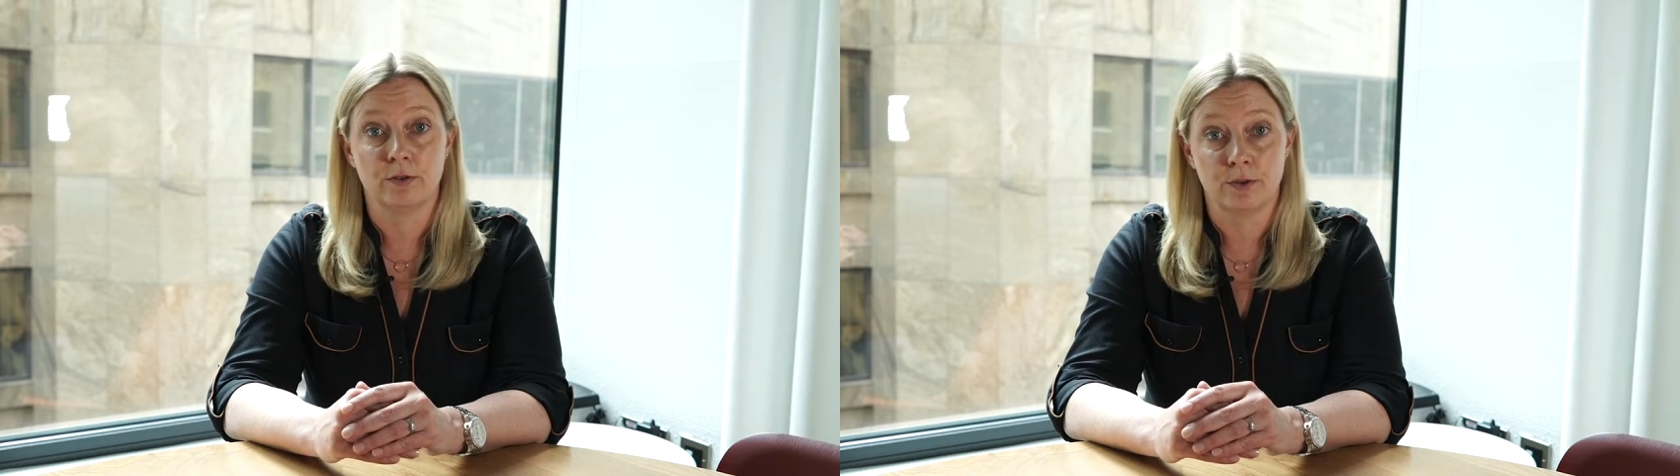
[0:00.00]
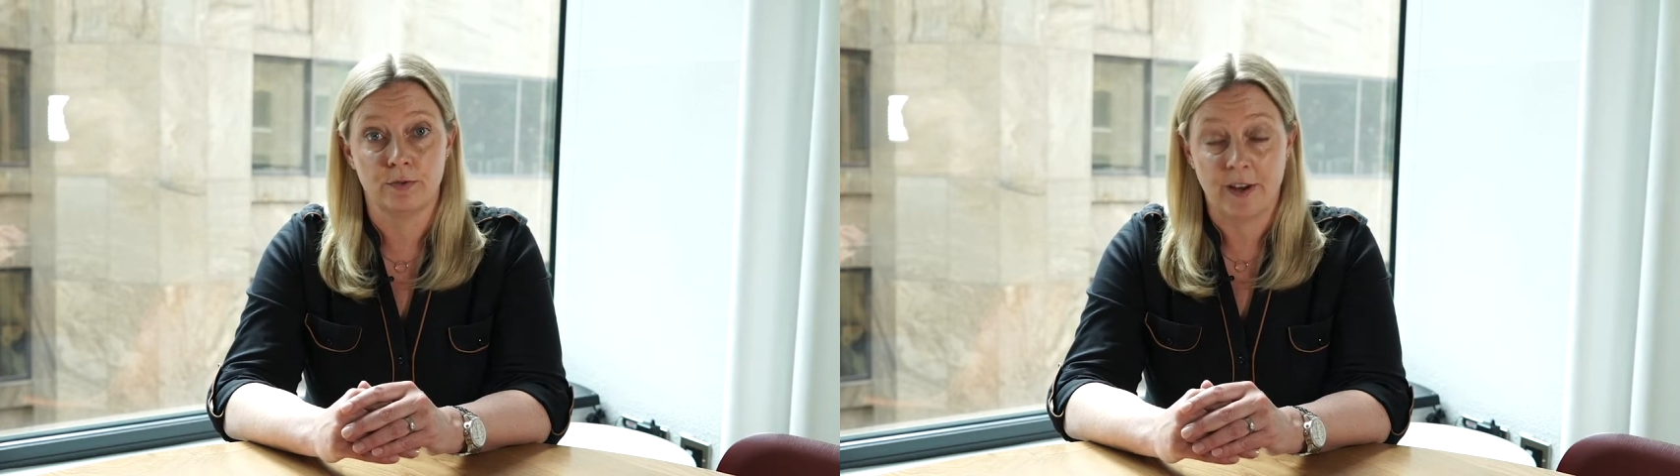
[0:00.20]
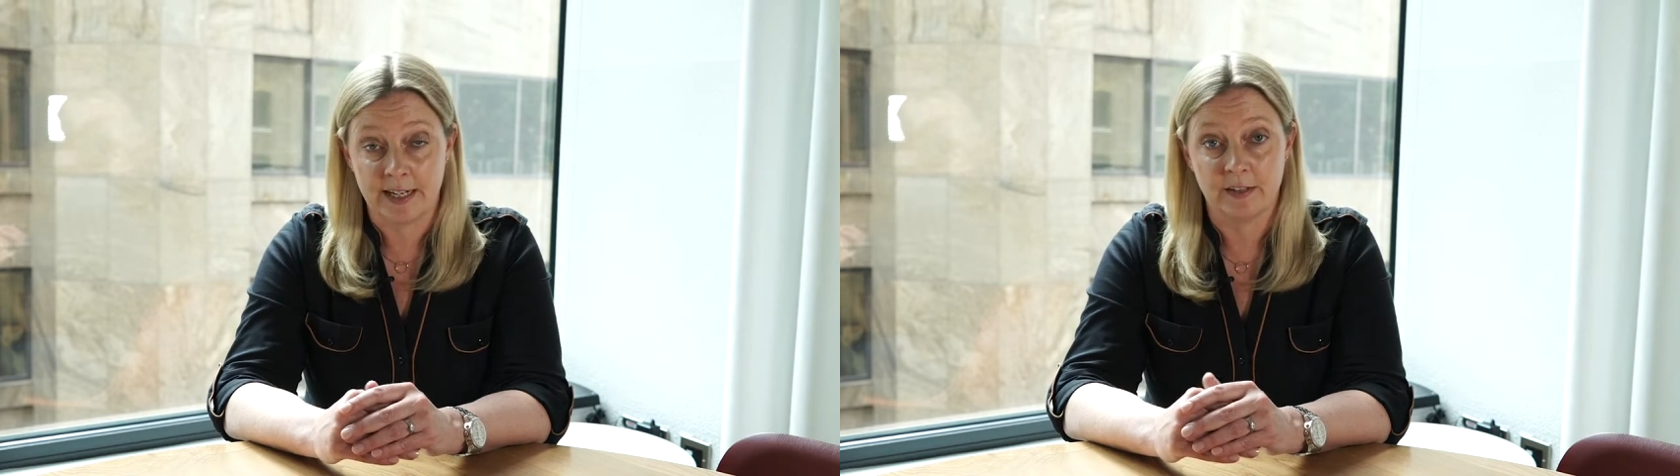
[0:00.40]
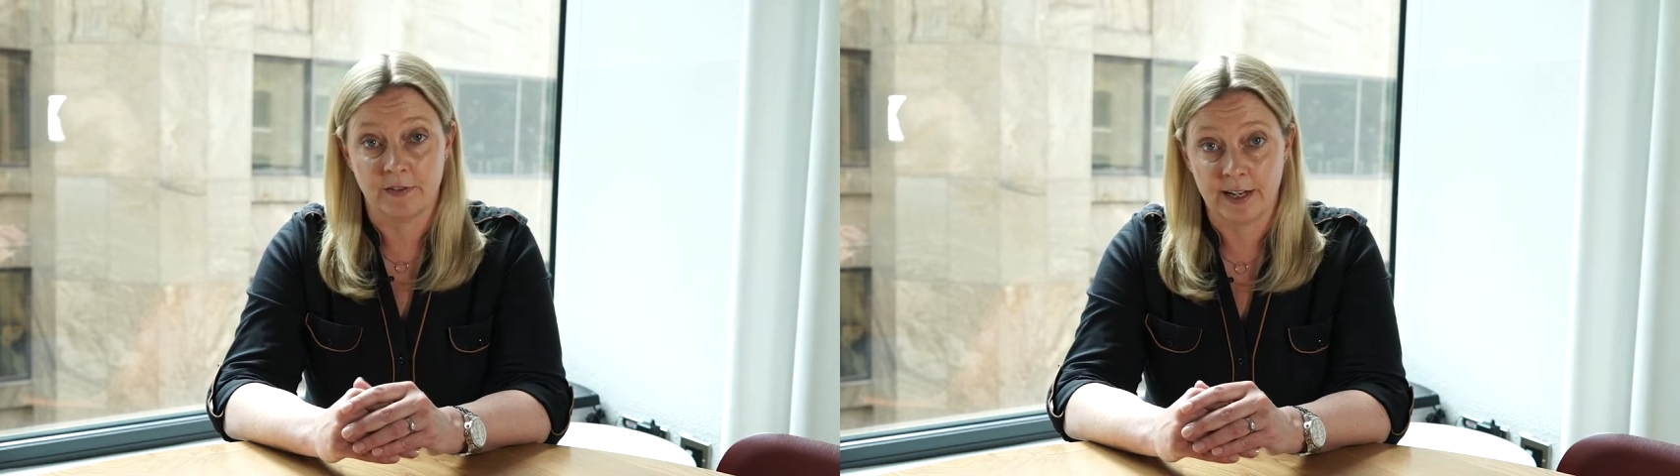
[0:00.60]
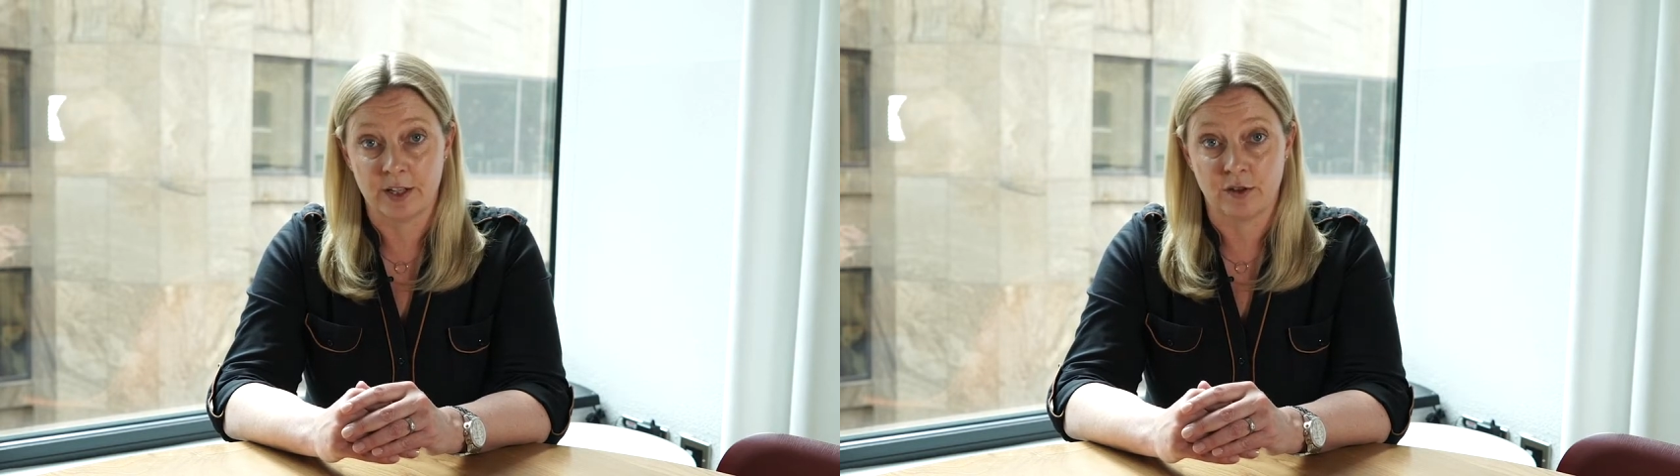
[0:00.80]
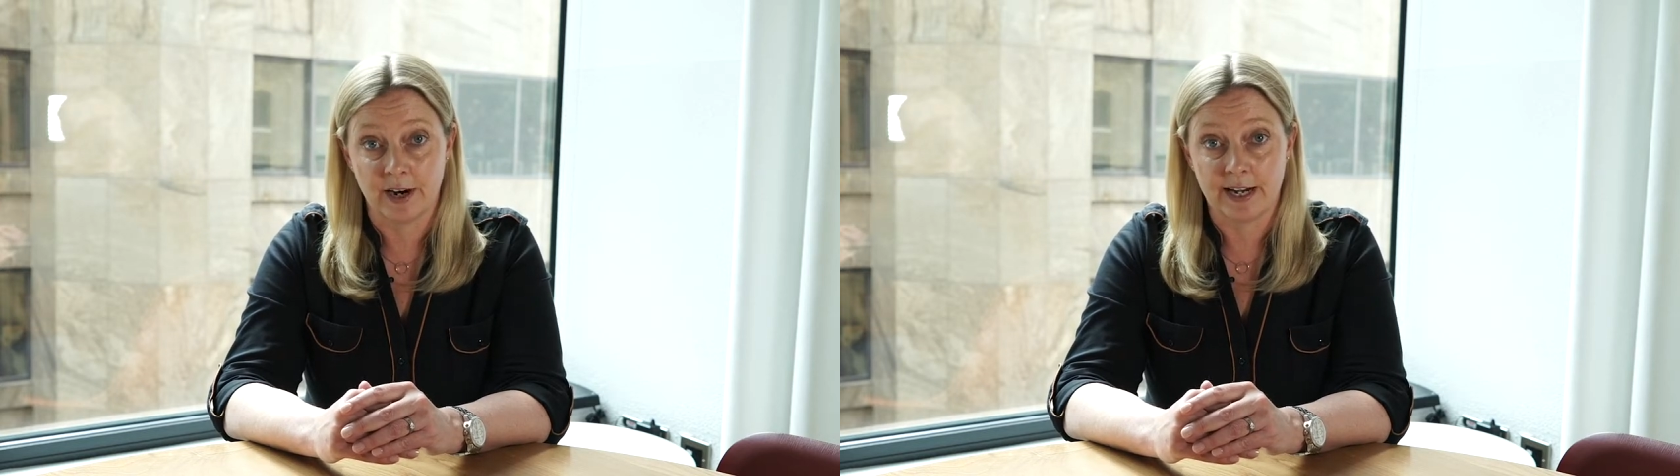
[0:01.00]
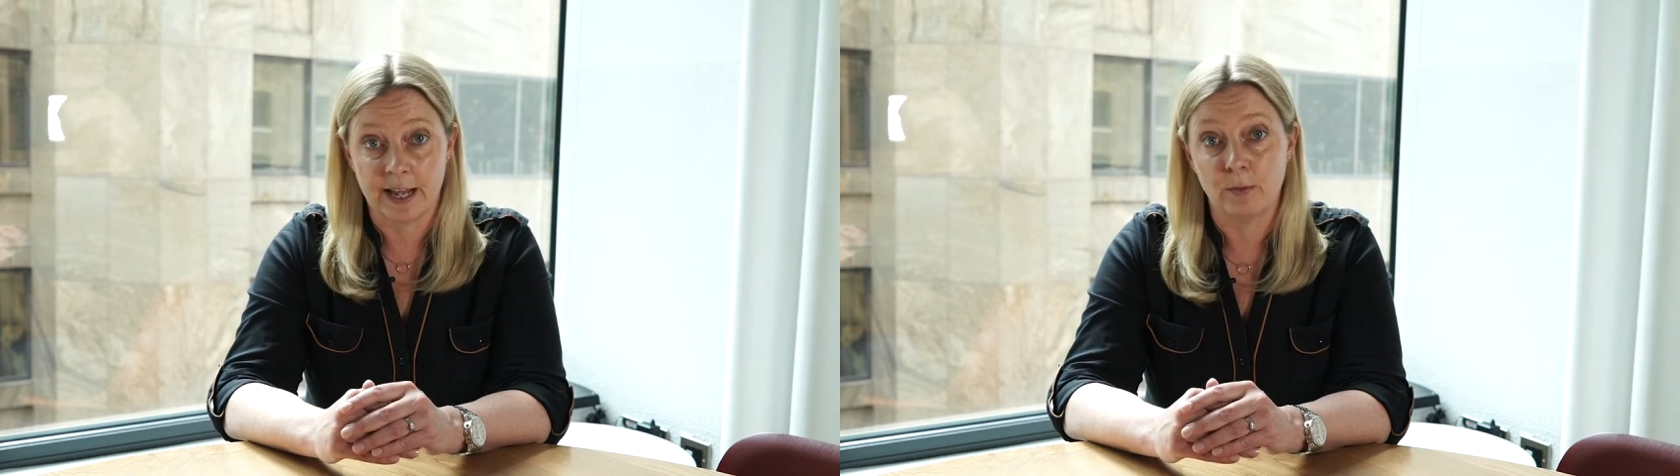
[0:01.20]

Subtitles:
face-to-face training,